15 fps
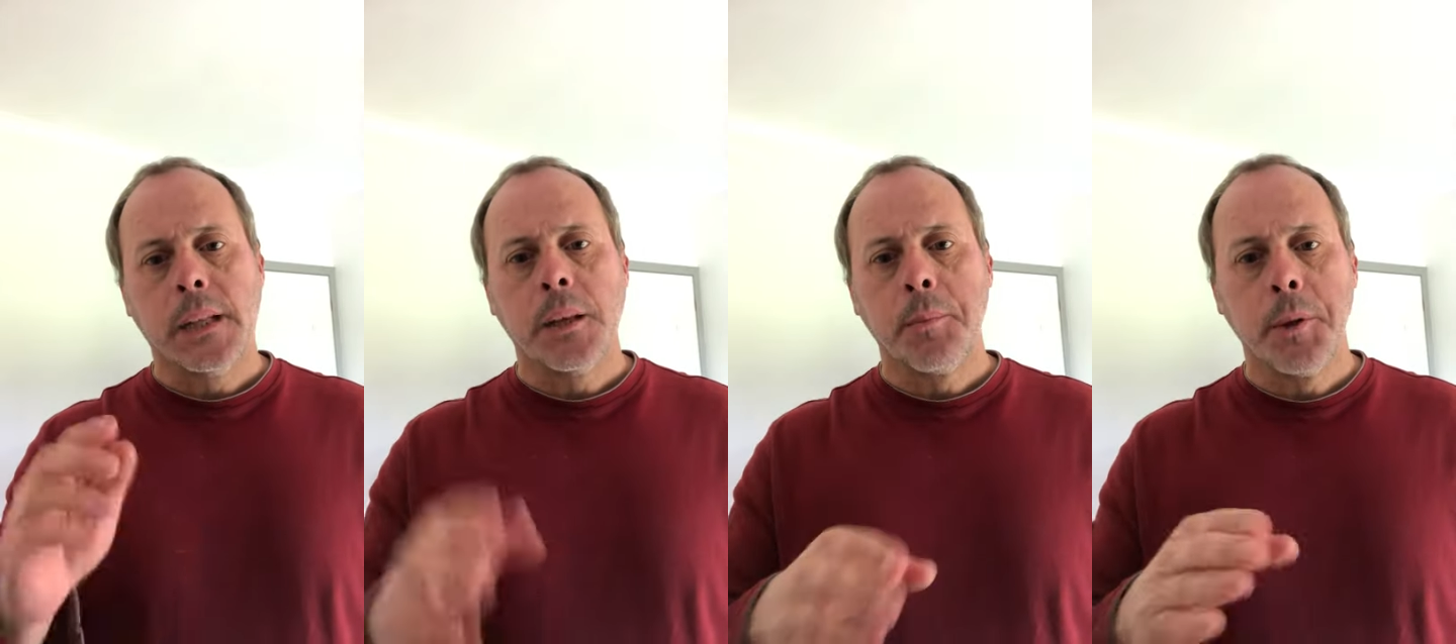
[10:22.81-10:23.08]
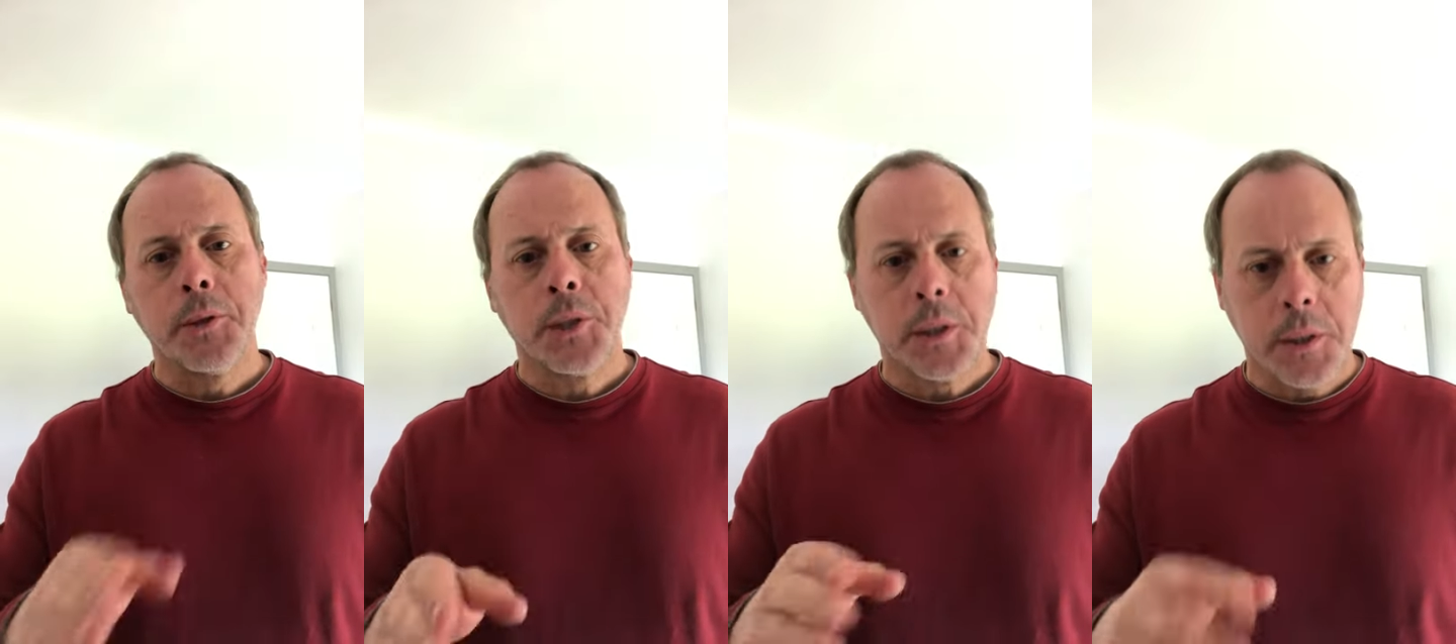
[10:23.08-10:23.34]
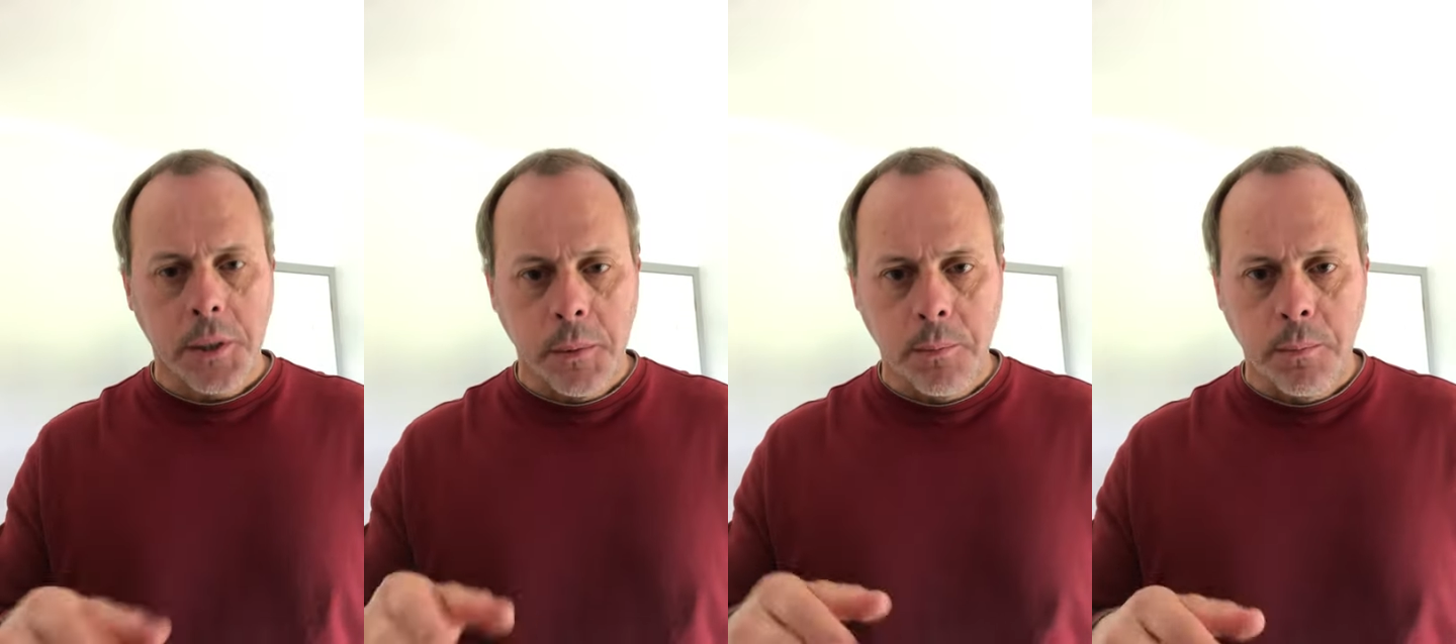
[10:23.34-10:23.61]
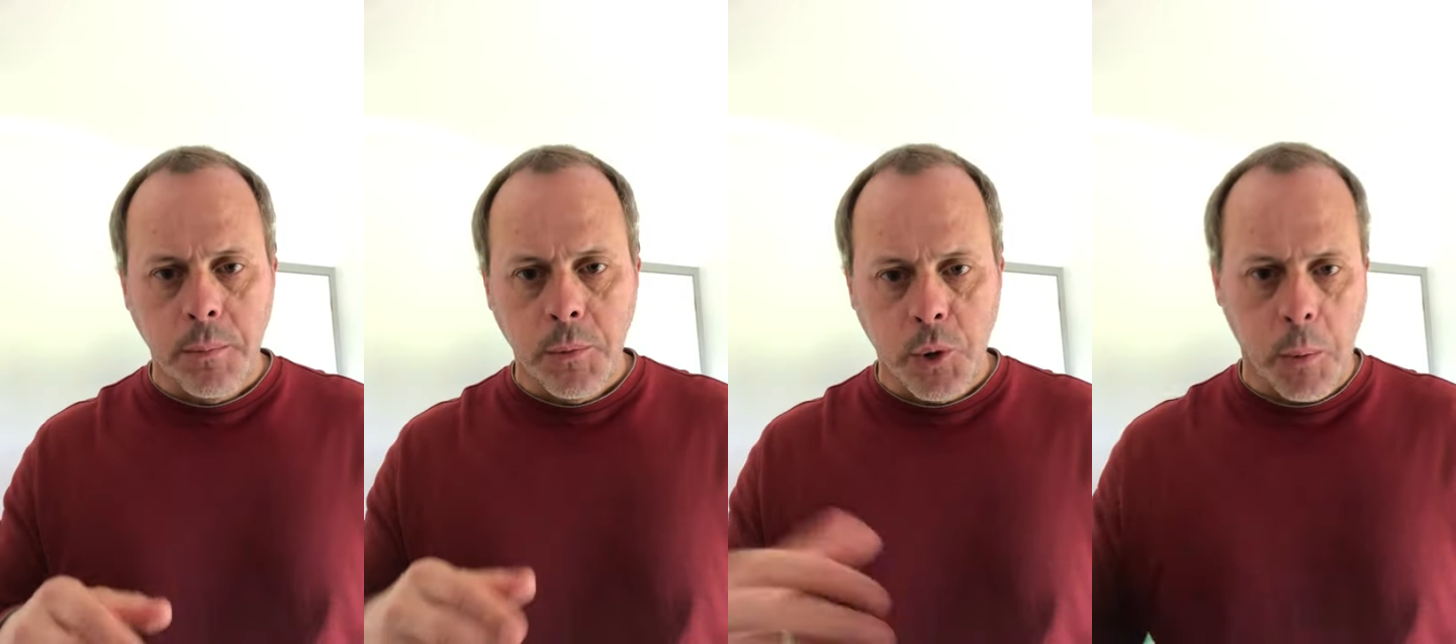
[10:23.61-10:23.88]
the immune
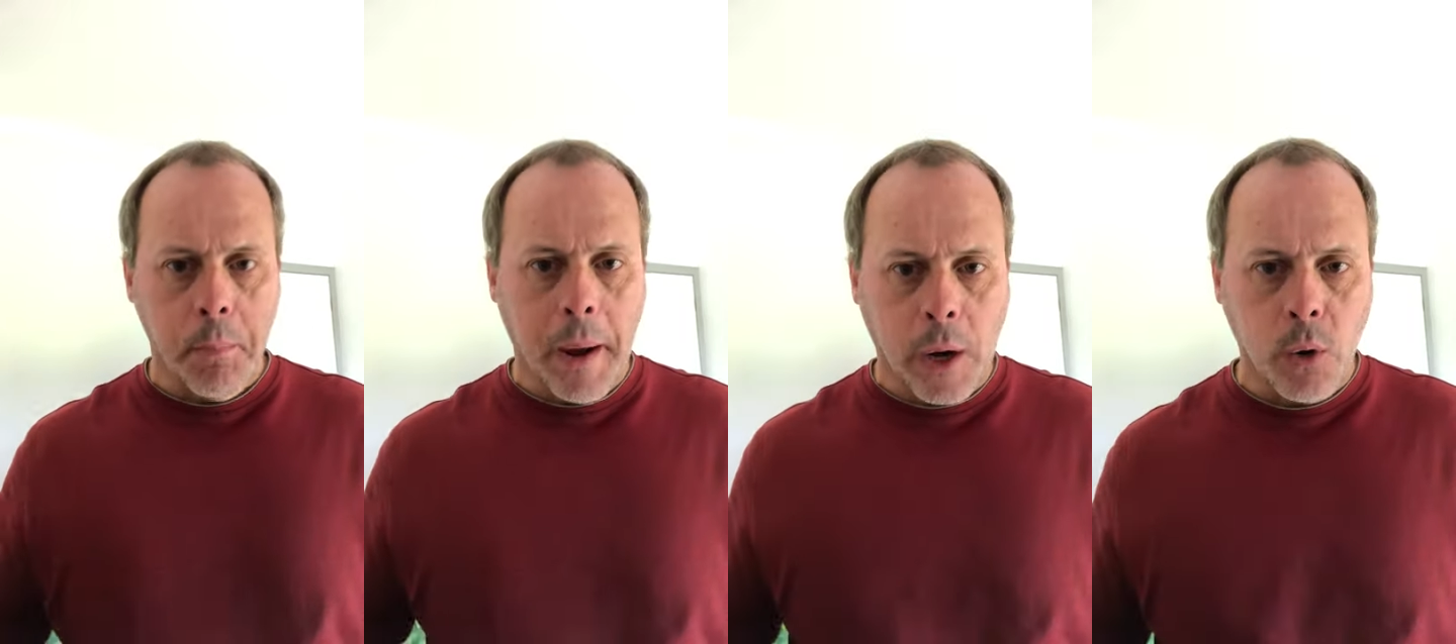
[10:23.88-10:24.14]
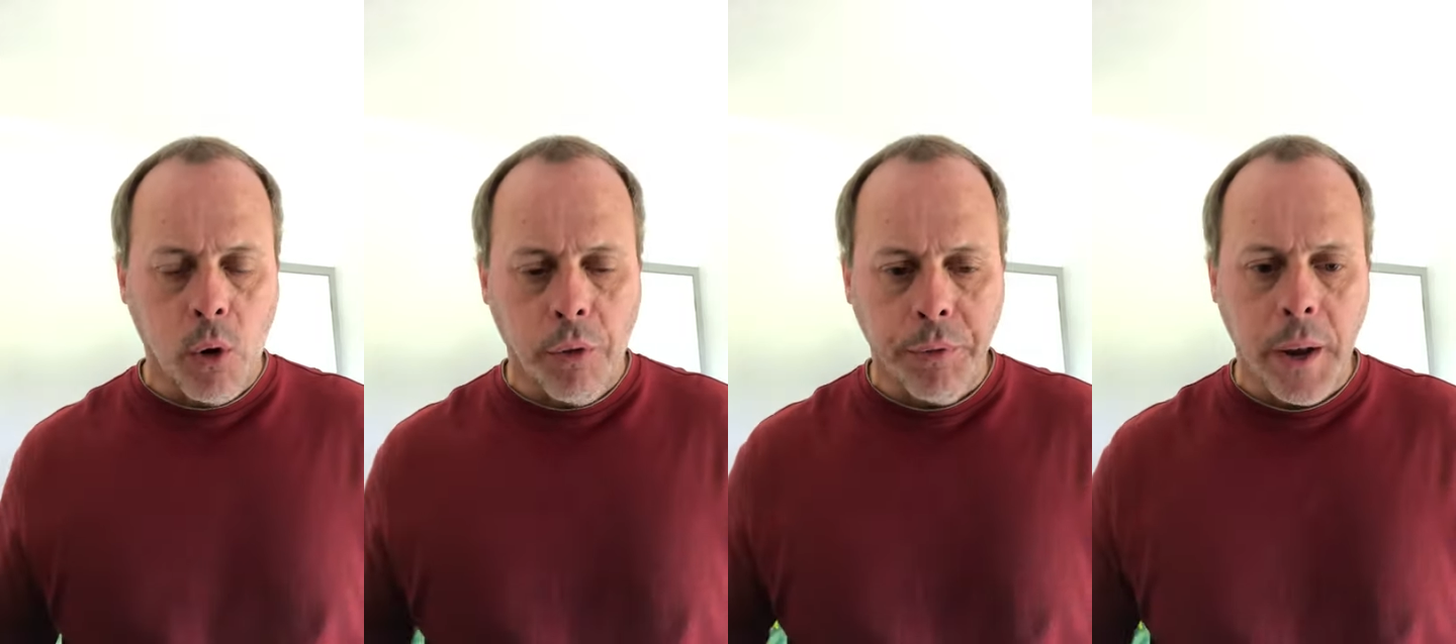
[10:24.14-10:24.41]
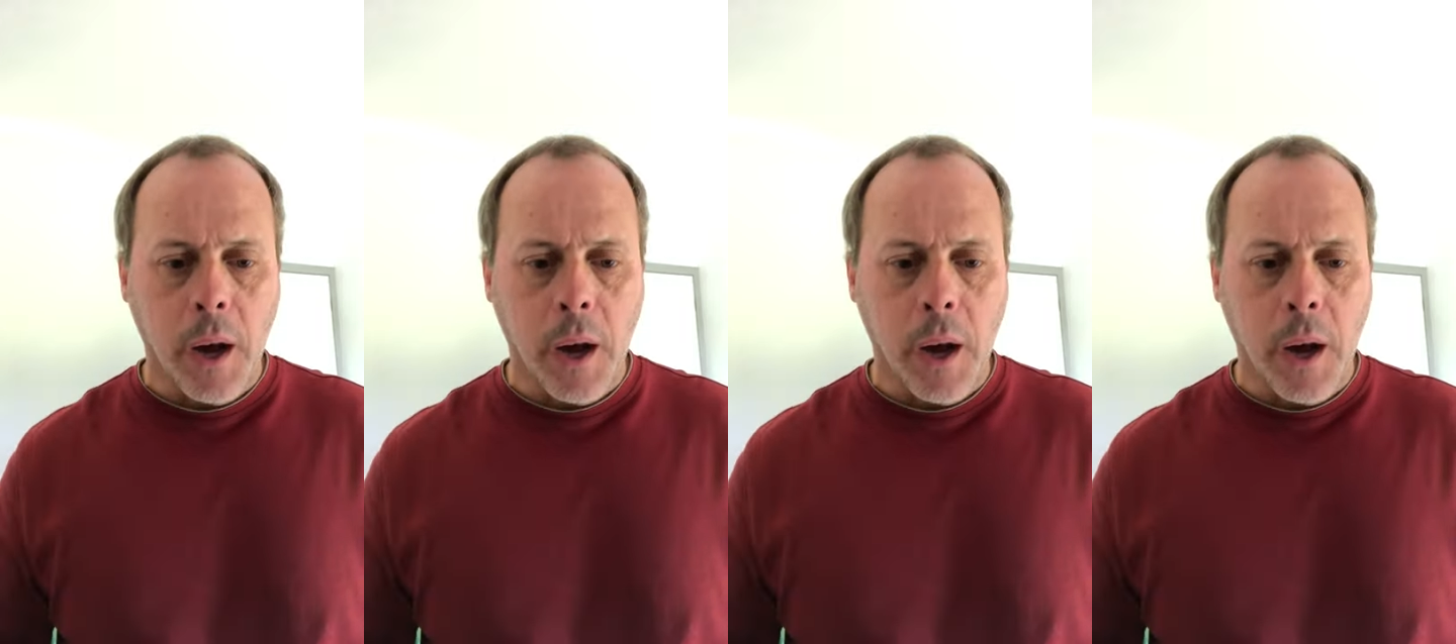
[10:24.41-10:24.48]
system to back off.